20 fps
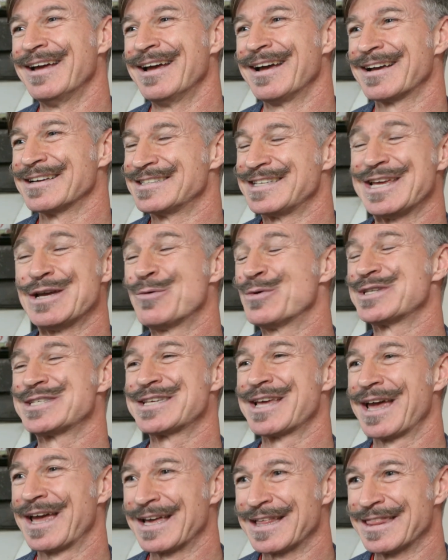Because he was
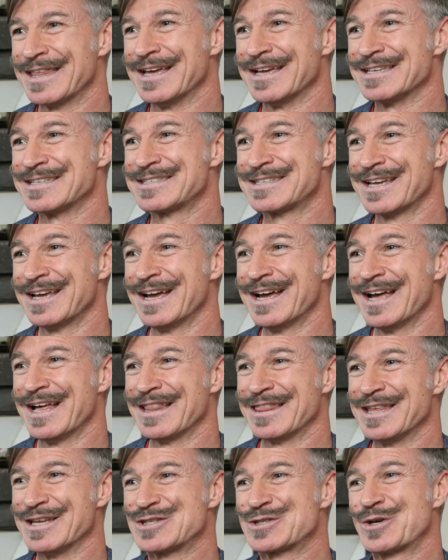saying this
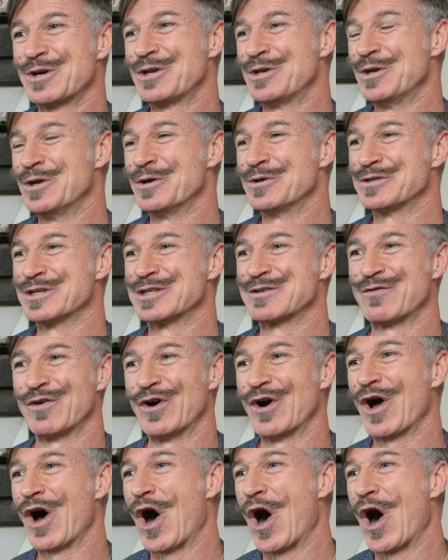good news is for